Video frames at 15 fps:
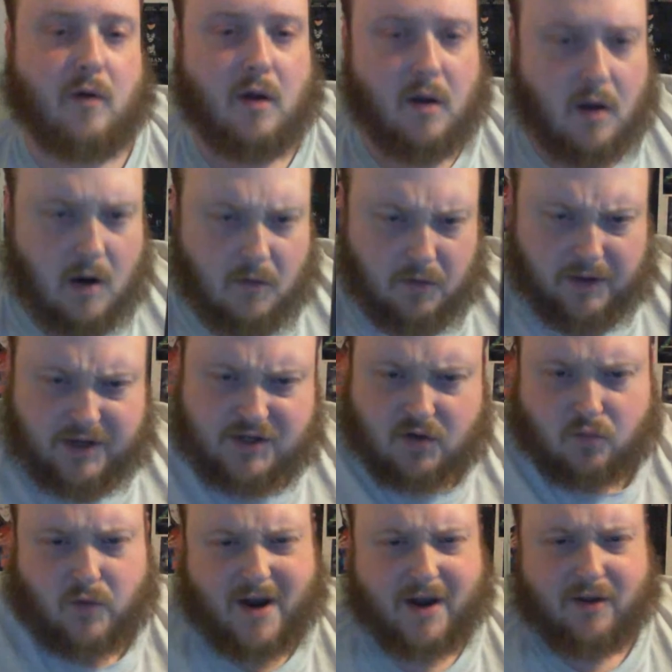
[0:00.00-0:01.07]
released a
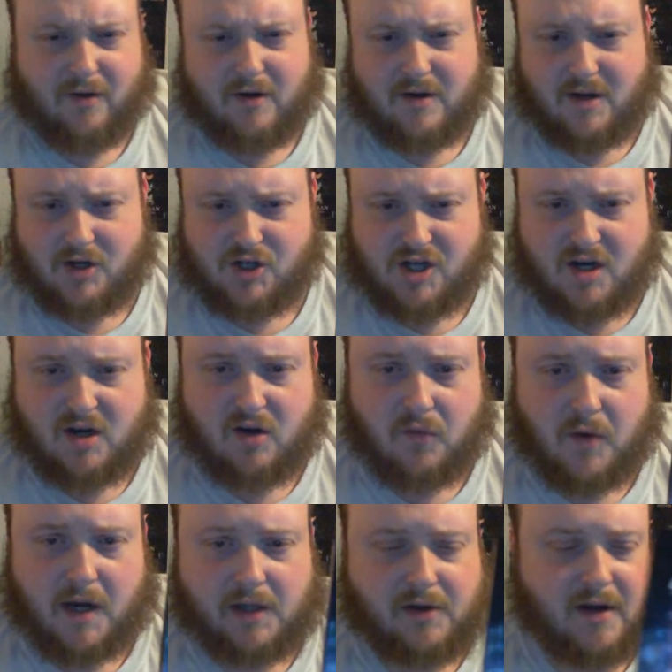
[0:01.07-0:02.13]
regular edition in a
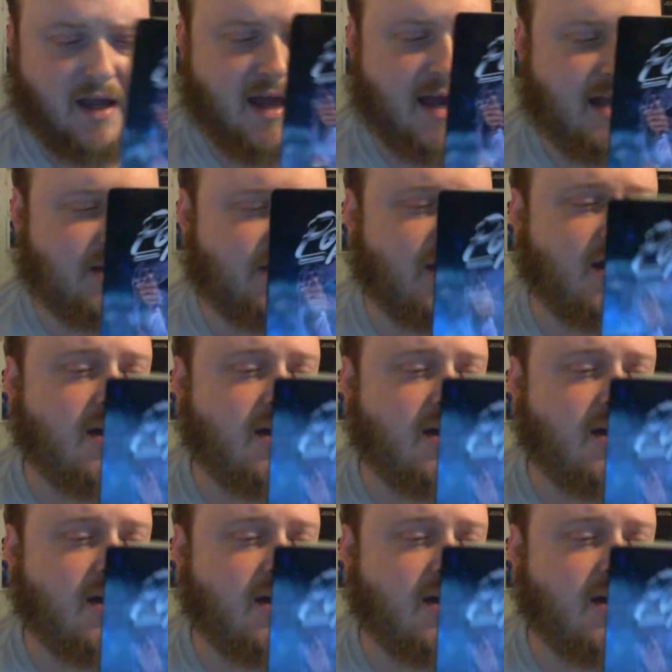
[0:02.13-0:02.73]
regular case.